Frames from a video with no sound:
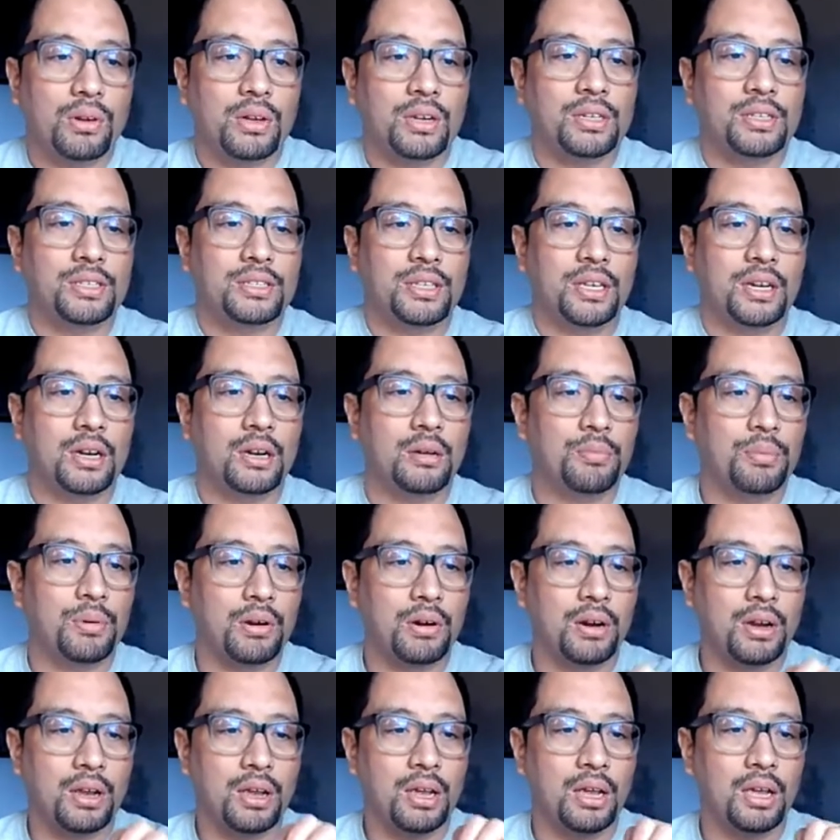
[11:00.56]
to set up
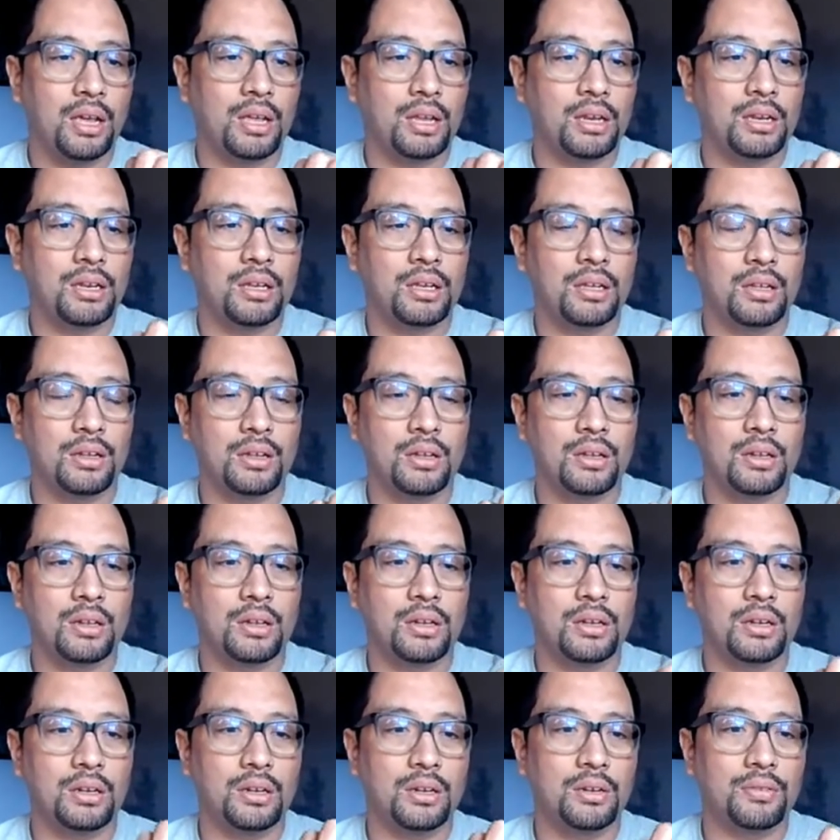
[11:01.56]
our hand
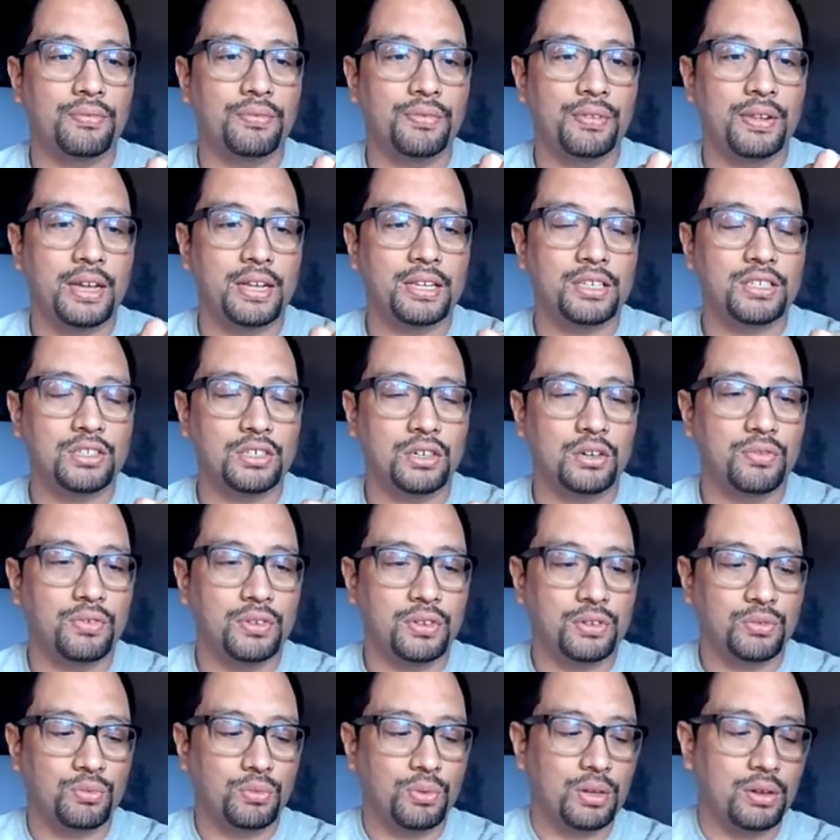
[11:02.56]
on the flat
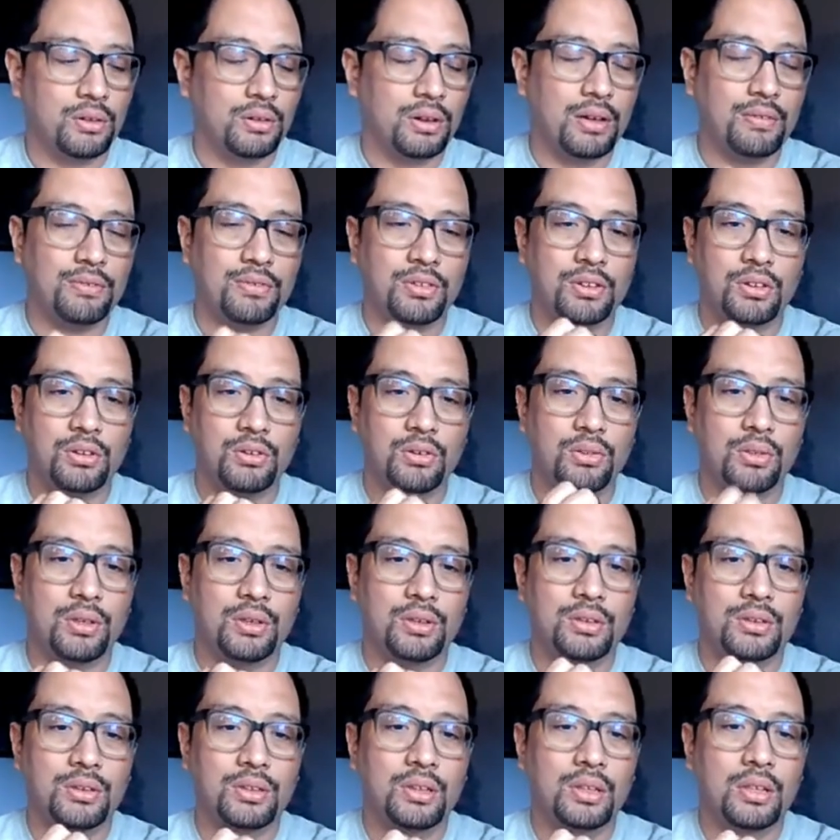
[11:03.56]
surface. We don't have to do
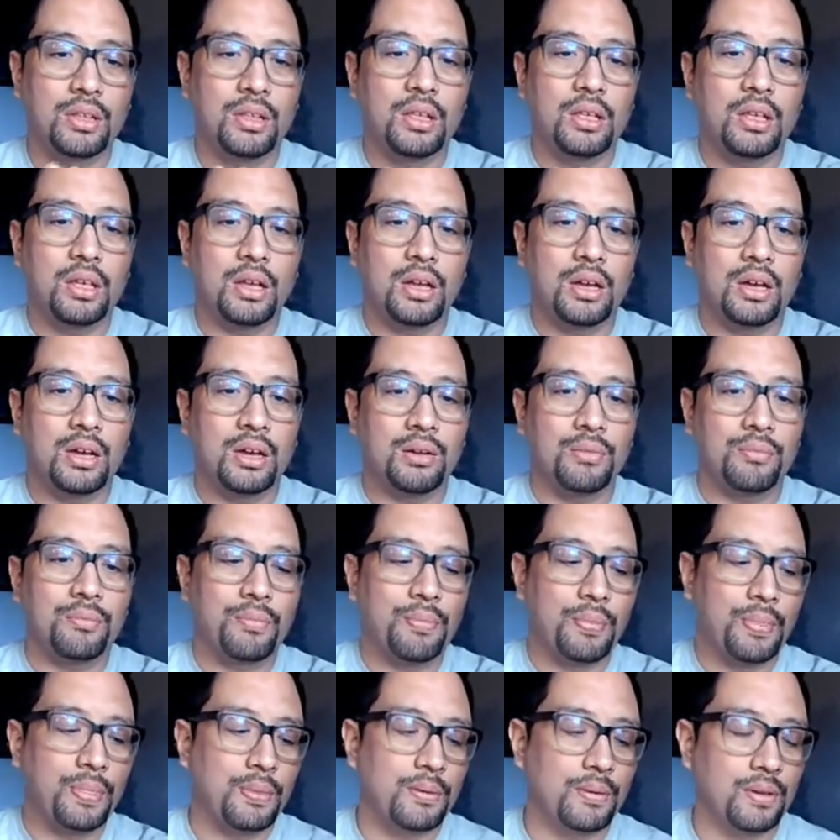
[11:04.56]
this.
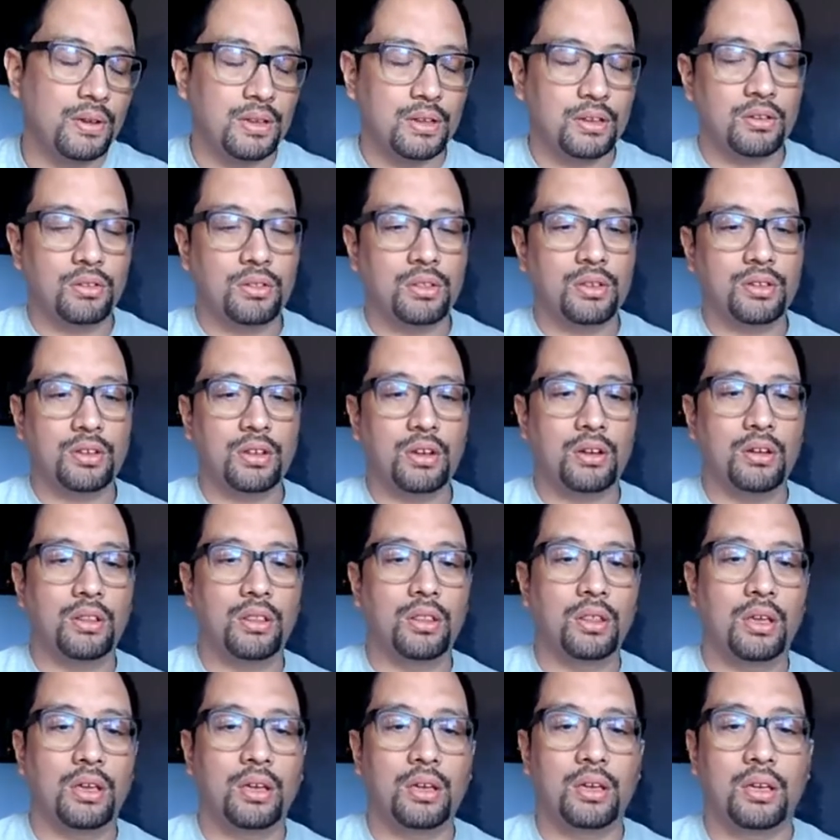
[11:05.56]
You can do this on
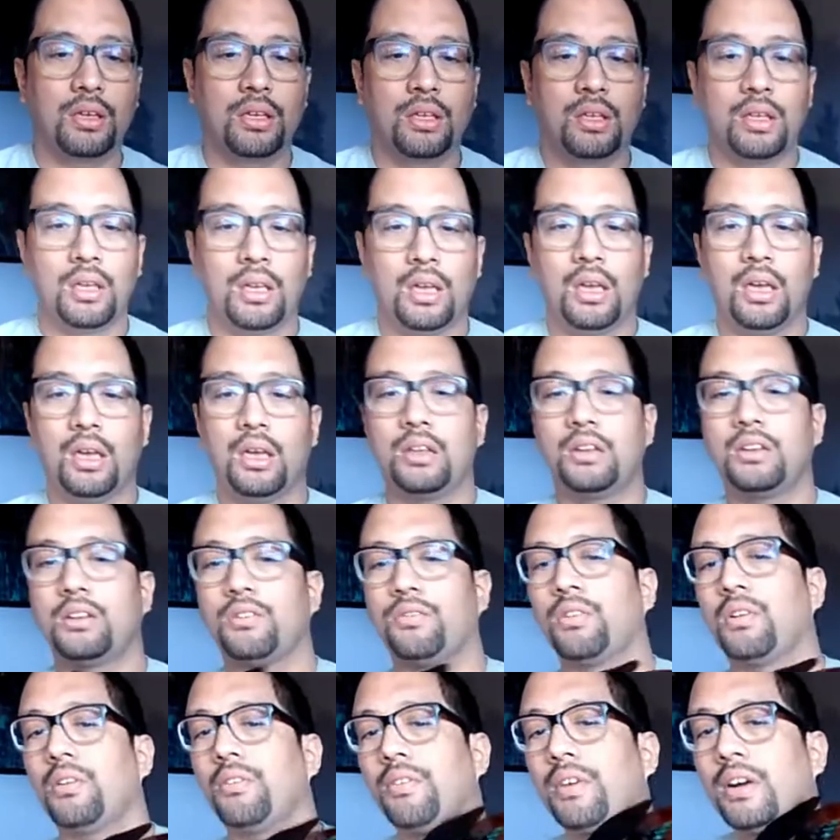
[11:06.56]
the edge
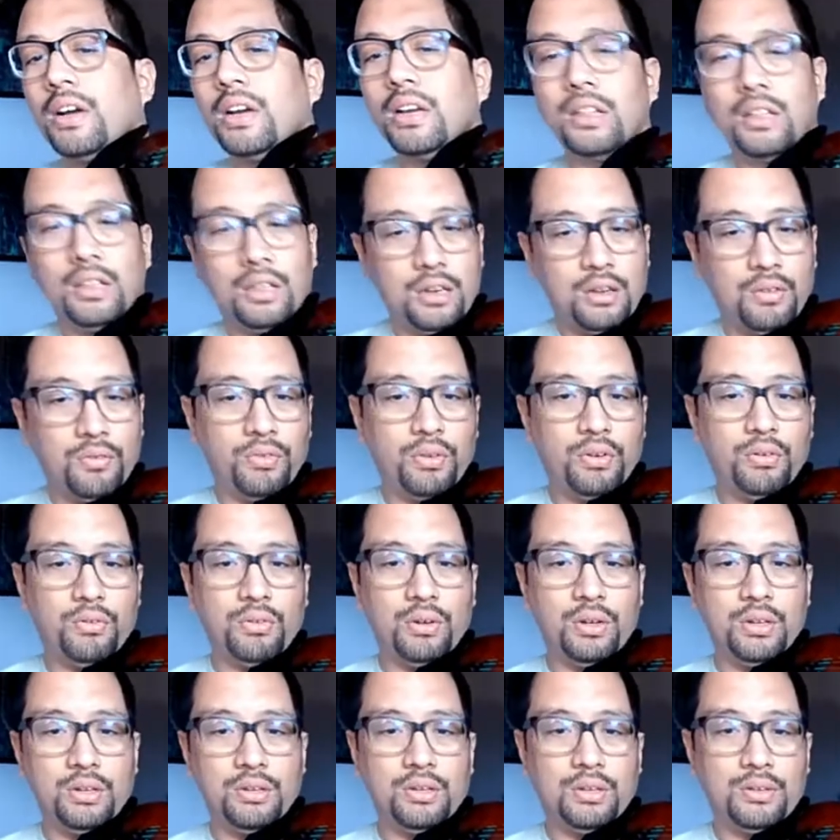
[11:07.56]
of our violin if we
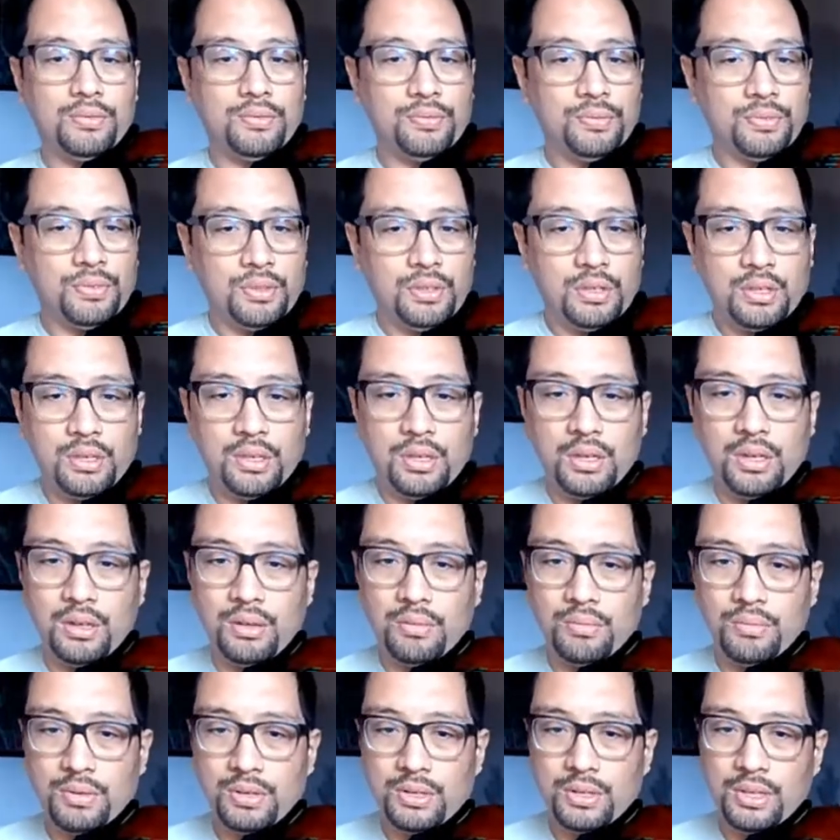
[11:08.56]
want,
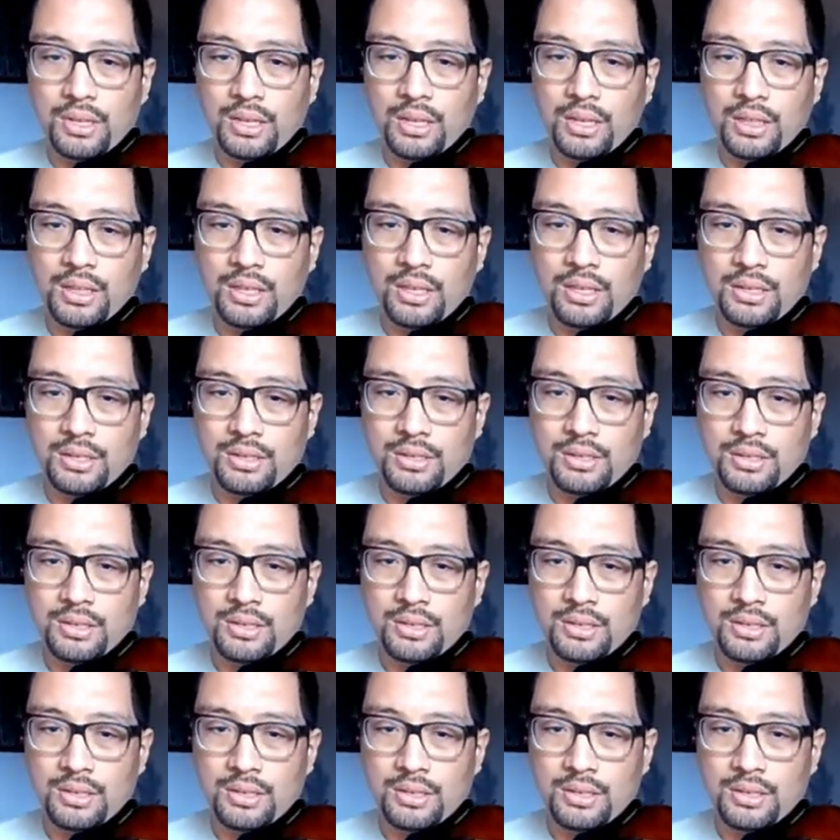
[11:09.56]
just like this.